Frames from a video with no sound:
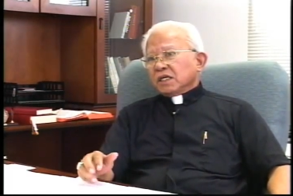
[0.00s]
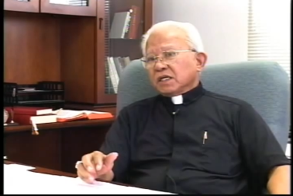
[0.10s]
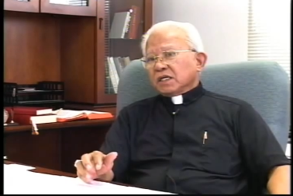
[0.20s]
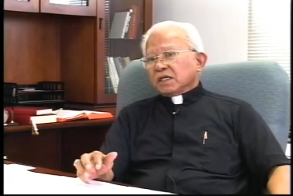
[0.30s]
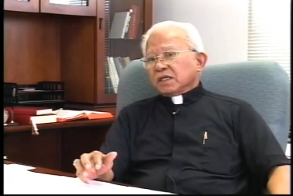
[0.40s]

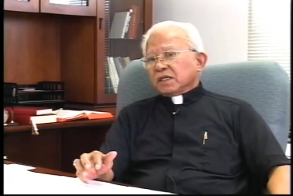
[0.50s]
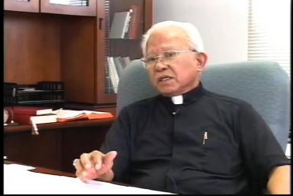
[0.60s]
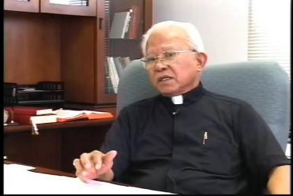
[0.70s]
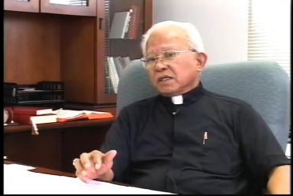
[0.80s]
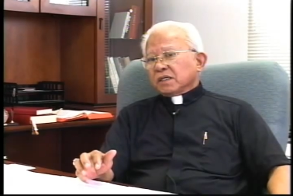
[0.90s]

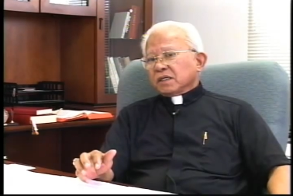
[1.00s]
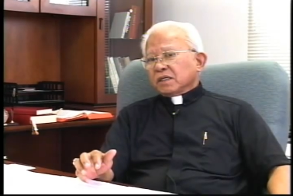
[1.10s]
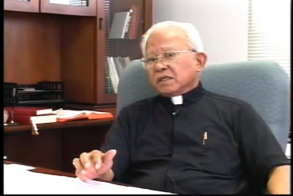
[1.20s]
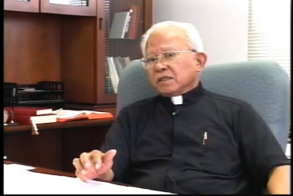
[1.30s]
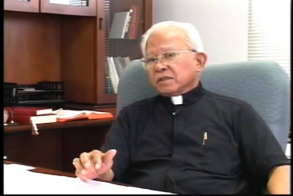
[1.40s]

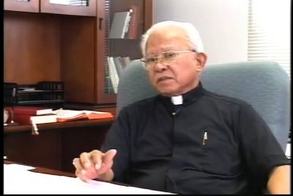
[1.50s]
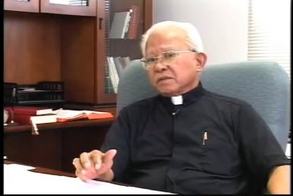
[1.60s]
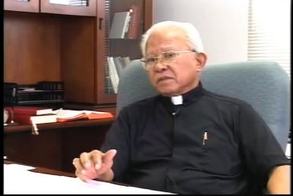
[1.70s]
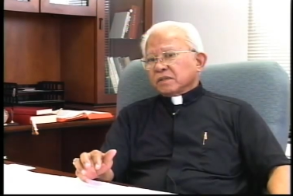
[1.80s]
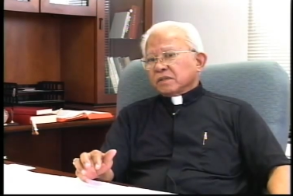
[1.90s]
uh,
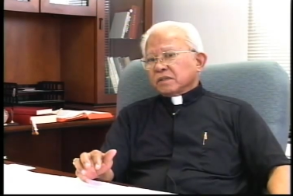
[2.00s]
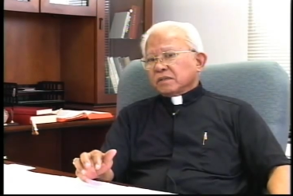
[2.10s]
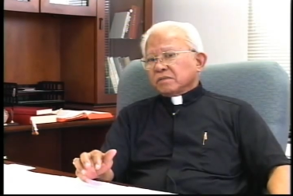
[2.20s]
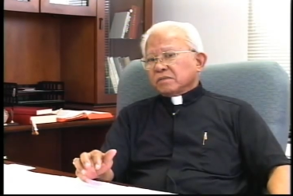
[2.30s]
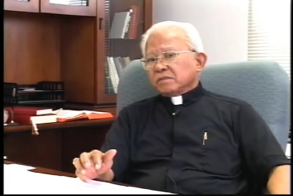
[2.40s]

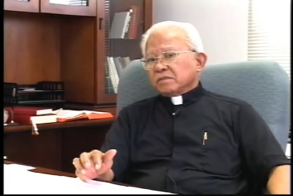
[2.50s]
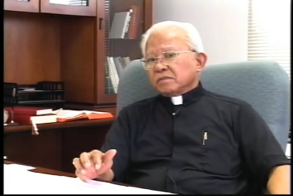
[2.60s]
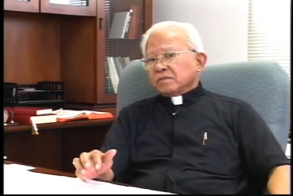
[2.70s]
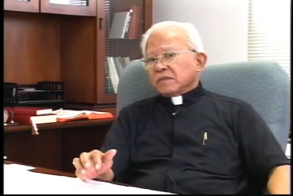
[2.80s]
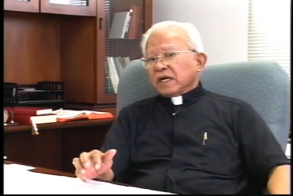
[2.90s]

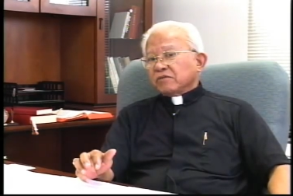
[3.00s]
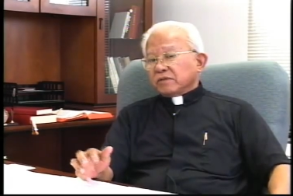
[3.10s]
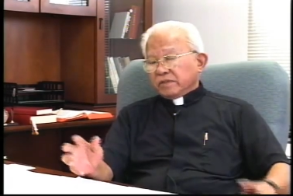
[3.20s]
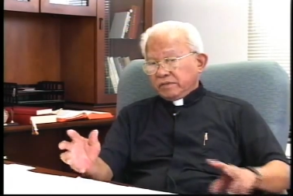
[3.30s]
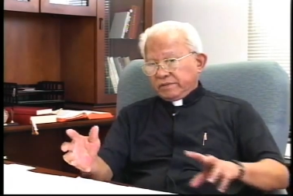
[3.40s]
uh,
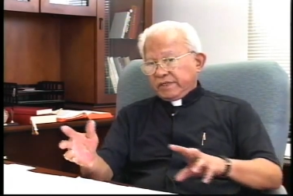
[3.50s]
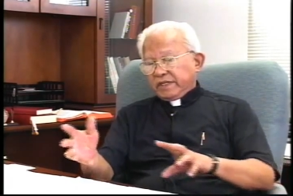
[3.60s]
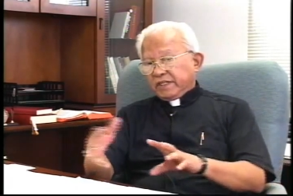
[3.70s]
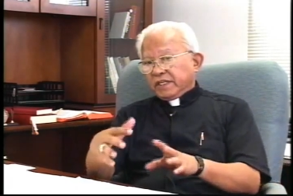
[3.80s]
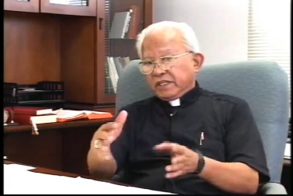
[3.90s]

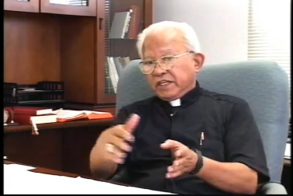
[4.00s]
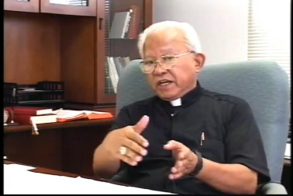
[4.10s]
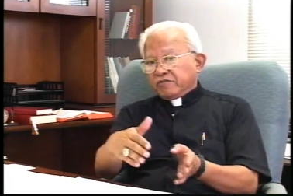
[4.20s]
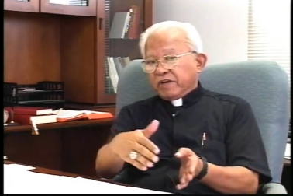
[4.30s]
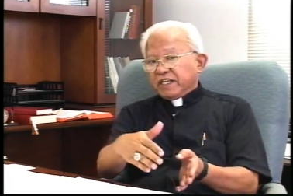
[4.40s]
in, in
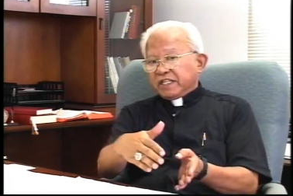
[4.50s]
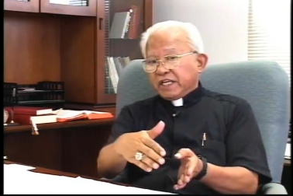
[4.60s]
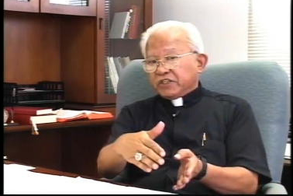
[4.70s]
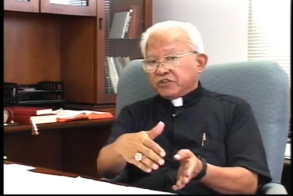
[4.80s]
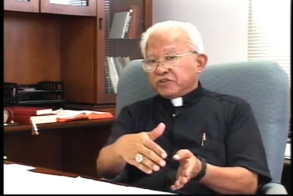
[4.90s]
the
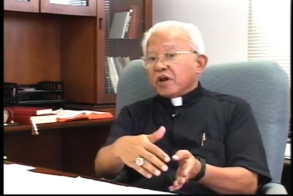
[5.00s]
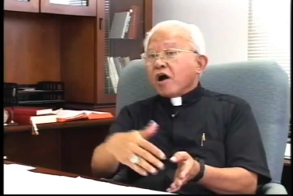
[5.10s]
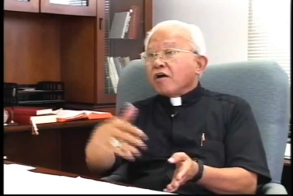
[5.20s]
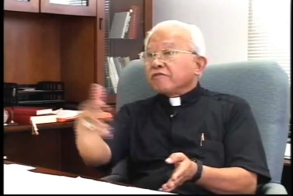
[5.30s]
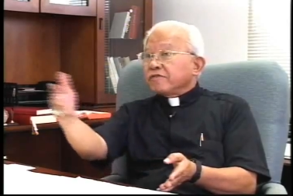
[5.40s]
accreditation
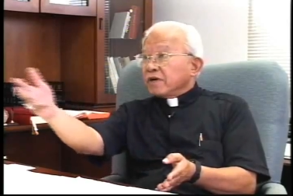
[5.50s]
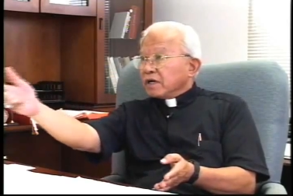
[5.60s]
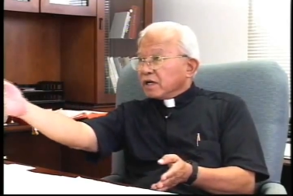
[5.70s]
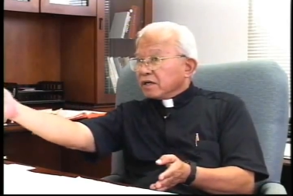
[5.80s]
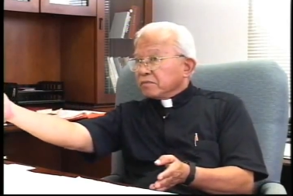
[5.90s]
of
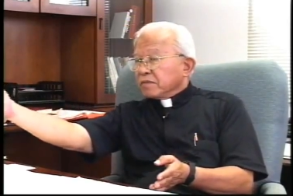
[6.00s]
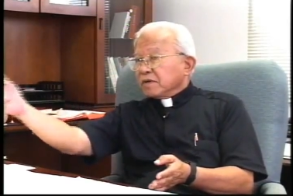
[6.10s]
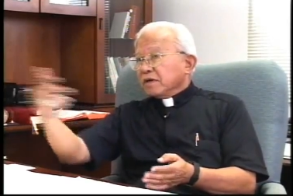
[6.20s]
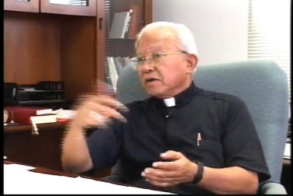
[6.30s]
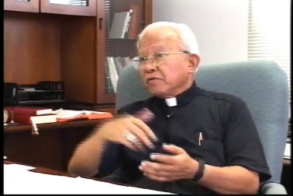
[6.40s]
uh,
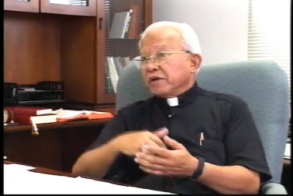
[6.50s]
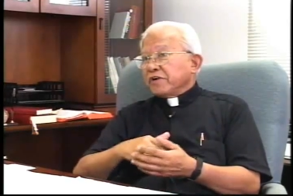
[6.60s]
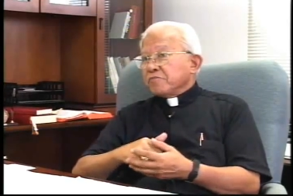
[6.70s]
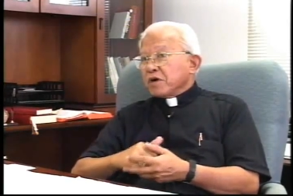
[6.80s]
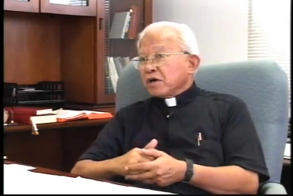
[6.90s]
Our
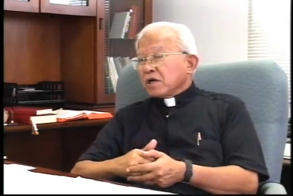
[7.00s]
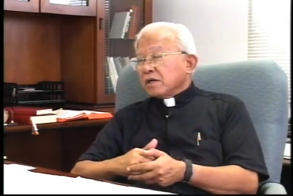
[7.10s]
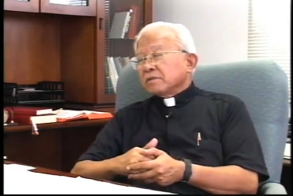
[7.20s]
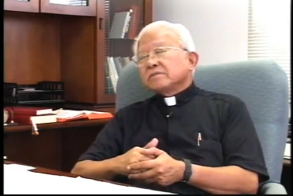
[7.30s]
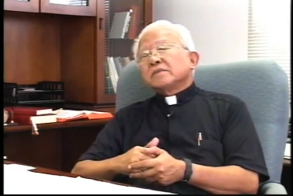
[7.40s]
Lady Monk,
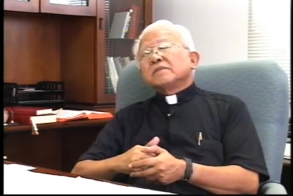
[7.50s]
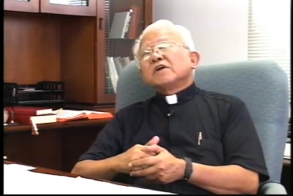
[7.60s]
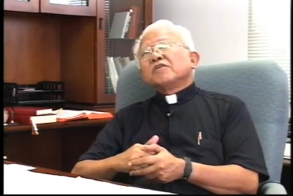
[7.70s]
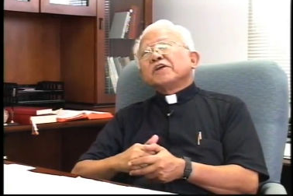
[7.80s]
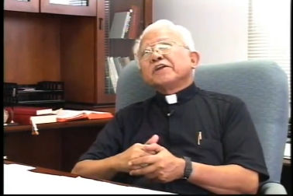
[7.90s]

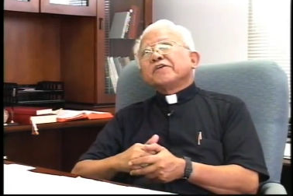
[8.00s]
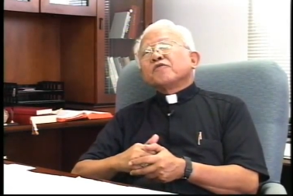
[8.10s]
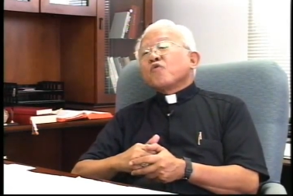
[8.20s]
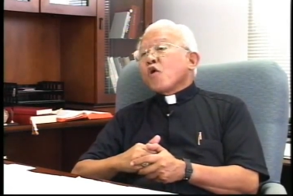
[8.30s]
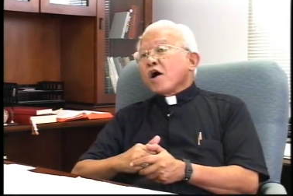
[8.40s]
Our
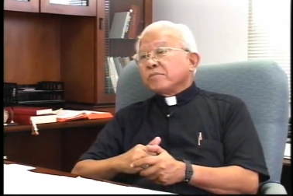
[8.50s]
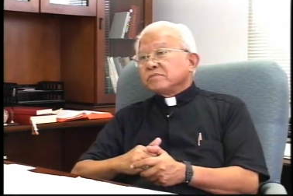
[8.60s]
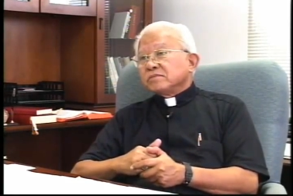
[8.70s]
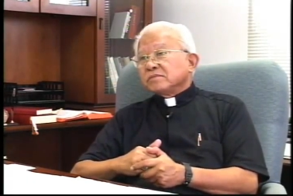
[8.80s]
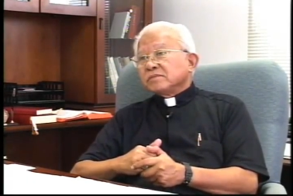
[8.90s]
Lady of Guam